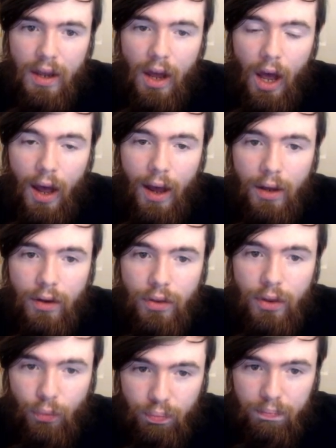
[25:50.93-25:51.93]

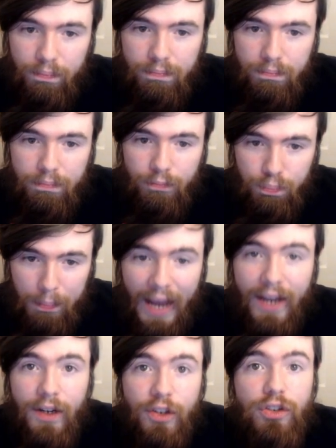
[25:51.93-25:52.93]
the
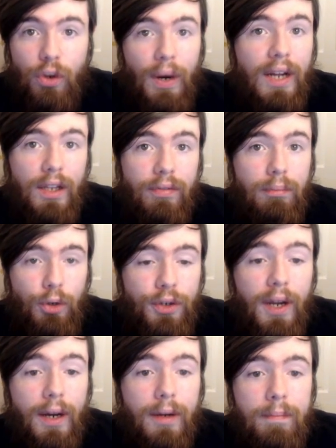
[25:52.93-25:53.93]
magnets directly from your
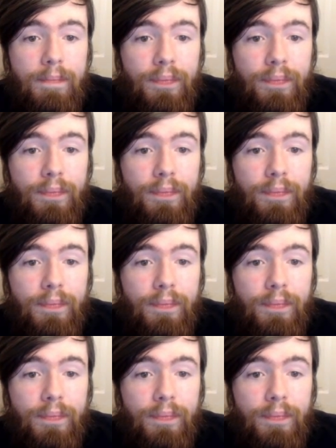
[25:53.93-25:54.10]
deck.